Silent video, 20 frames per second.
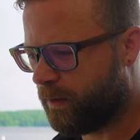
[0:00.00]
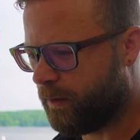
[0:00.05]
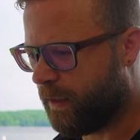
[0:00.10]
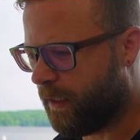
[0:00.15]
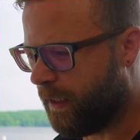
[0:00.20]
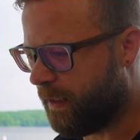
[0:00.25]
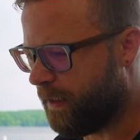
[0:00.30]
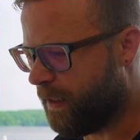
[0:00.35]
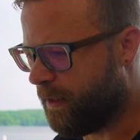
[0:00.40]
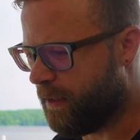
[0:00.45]

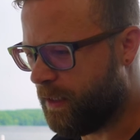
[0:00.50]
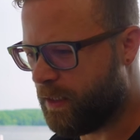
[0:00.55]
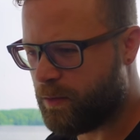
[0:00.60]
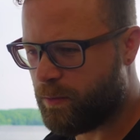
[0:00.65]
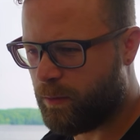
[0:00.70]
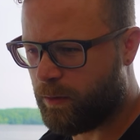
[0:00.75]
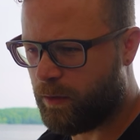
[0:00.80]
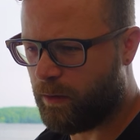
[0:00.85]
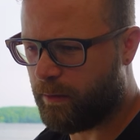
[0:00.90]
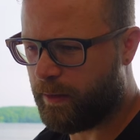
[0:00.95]
I did this
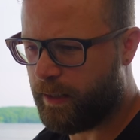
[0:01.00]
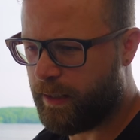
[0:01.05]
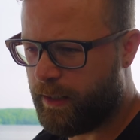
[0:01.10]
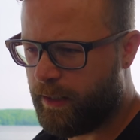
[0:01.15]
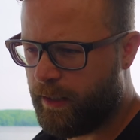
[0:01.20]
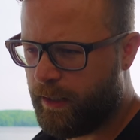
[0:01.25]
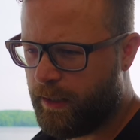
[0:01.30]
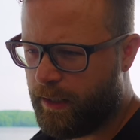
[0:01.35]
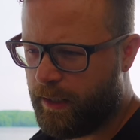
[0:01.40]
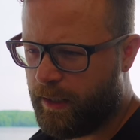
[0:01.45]
one
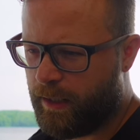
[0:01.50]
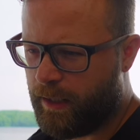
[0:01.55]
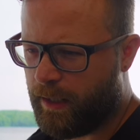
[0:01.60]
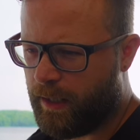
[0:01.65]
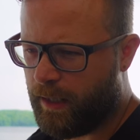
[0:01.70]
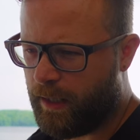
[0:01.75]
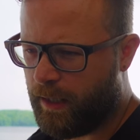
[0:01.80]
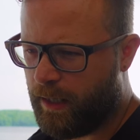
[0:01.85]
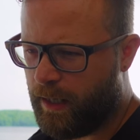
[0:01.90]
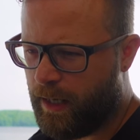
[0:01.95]
already.
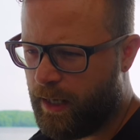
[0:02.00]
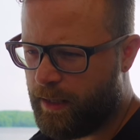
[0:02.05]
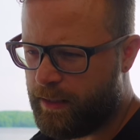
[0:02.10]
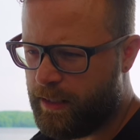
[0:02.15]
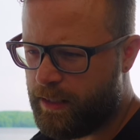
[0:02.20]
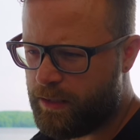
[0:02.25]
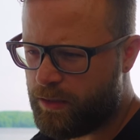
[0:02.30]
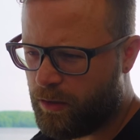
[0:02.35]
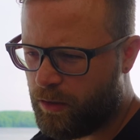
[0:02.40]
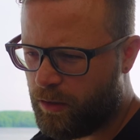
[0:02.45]
And
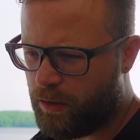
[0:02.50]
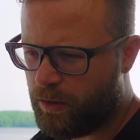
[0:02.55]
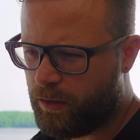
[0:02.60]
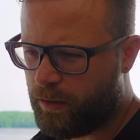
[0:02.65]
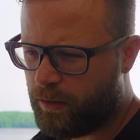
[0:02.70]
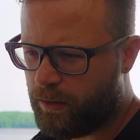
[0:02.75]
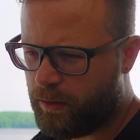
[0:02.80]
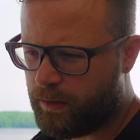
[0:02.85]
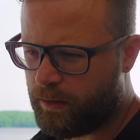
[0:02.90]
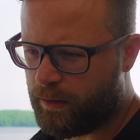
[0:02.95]
these
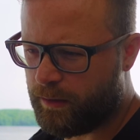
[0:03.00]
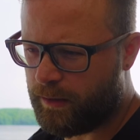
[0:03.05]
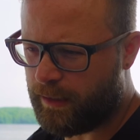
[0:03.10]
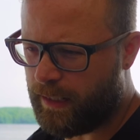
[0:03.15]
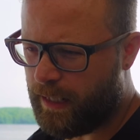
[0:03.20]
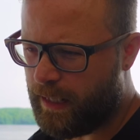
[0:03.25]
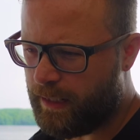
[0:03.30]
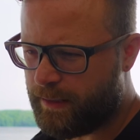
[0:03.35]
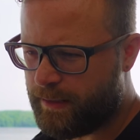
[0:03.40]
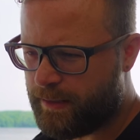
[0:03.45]
are,
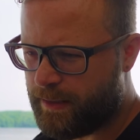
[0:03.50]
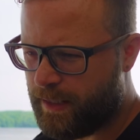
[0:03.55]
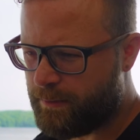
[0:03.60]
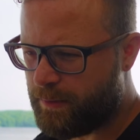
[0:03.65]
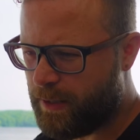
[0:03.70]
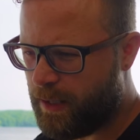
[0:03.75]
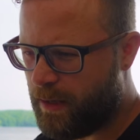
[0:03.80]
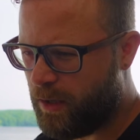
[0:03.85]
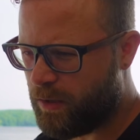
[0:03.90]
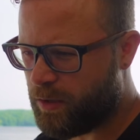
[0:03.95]

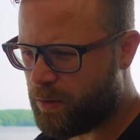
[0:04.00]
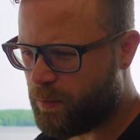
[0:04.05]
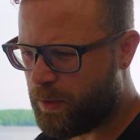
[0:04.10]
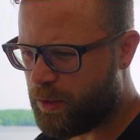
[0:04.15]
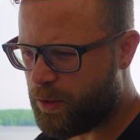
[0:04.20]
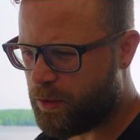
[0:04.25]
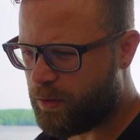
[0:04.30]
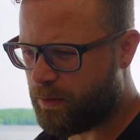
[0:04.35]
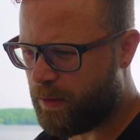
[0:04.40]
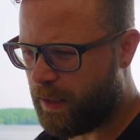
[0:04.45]
sometimes I'll
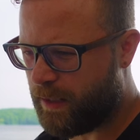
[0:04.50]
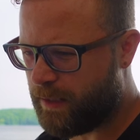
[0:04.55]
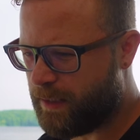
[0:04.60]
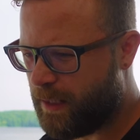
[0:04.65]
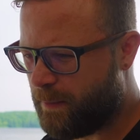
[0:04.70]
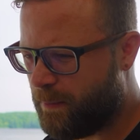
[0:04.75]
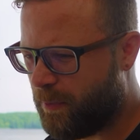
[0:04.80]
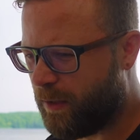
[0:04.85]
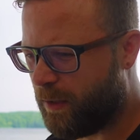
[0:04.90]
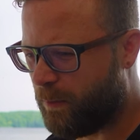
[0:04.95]
switch. I
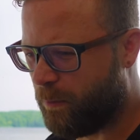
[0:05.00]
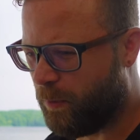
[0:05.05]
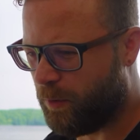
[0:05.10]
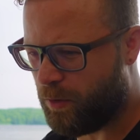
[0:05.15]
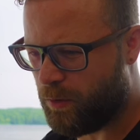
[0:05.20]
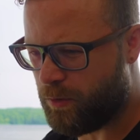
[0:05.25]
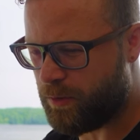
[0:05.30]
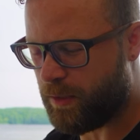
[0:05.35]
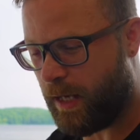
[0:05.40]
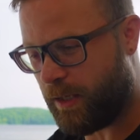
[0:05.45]
typically will
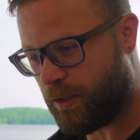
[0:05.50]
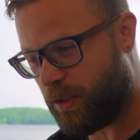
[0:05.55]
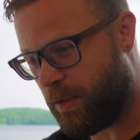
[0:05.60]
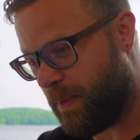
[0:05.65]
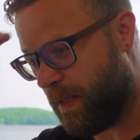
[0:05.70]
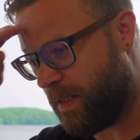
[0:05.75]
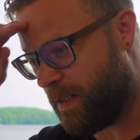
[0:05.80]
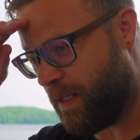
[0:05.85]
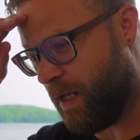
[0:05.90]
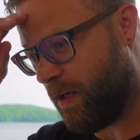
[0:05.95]
use actually
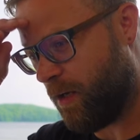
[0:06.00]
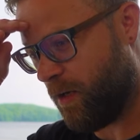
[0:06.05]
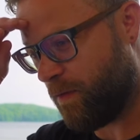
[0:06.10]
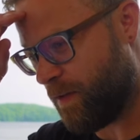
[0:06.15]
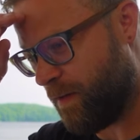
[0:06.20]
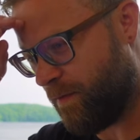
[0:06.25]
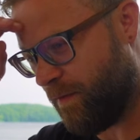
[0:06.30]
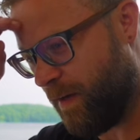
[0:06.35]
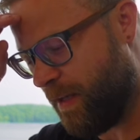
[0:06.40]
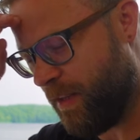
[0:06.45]
Bezier curves.
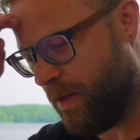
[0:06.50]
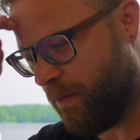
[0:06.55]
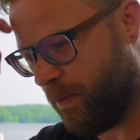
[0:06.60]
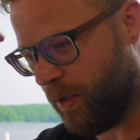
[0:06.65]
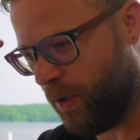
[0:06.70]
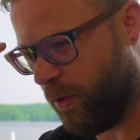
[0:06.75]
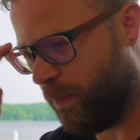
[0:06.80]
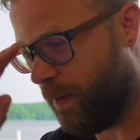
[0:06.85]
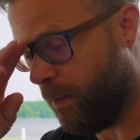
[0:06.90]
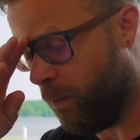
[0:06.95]
I find them a
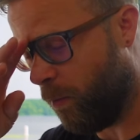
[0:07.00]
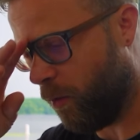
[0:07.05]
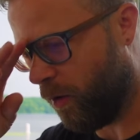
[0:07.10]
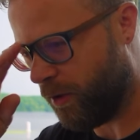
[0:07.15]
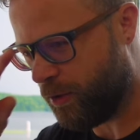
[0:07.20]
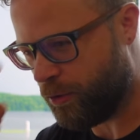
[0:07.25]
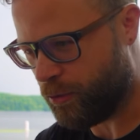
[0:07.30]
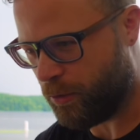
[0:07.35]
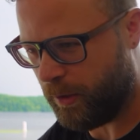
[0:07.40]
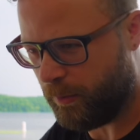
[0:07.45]
little bit more
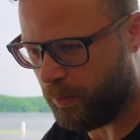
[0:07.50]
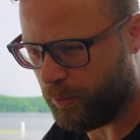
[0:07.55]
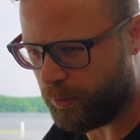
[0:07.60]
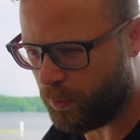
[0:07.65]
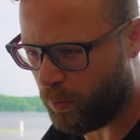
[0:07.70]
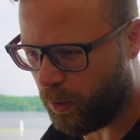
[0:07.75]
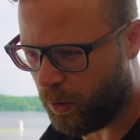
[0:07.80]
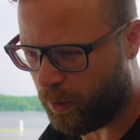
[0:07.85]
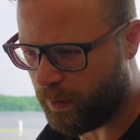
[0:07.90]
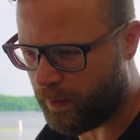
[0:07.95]
enjoyable to
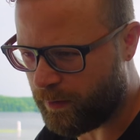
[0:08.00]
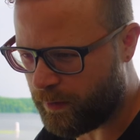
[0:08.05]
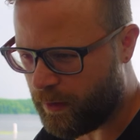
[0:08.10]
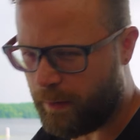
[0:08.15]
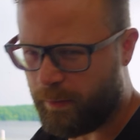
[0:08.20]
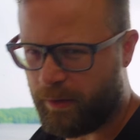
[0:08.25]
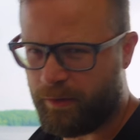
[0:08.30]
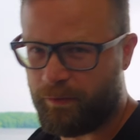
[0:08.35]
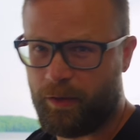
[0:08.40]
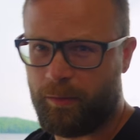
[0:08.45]
work with
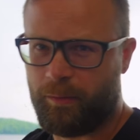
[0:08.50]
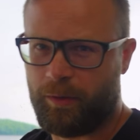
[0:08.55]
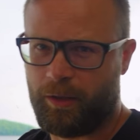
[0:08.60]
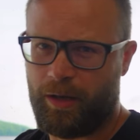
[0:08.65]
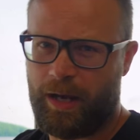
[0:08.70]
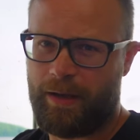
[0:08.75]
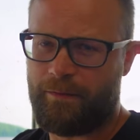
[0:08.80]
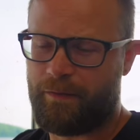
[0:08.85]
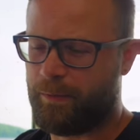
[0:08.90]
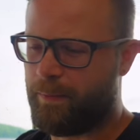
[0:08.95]
coming from a
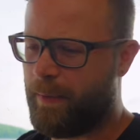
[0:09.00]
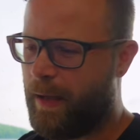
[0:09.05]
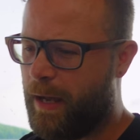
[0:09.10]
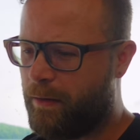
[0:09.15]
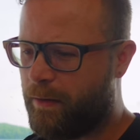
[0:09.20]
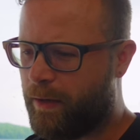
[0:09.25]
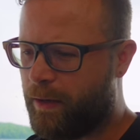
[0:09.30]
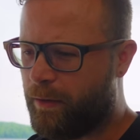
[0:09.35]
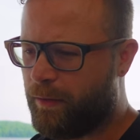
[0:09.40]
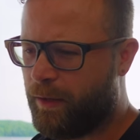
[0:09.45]
graphic
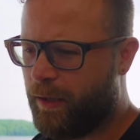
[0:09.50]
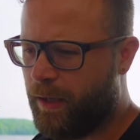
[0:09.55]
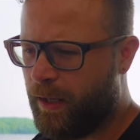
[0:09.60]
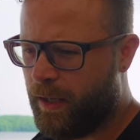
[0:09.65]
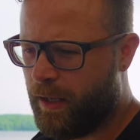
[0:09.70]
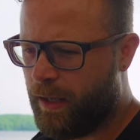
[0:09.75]
background.